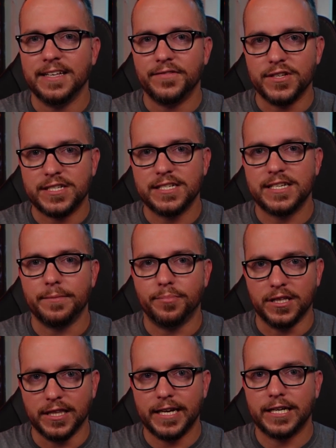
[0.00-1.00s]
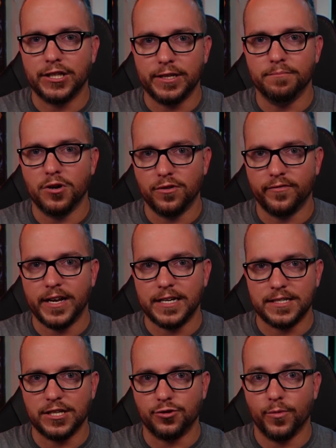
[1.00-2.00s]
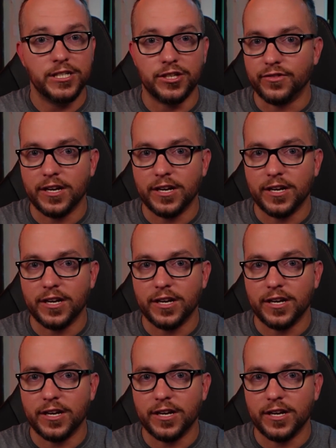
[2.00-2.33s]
this is a politically motivated situation.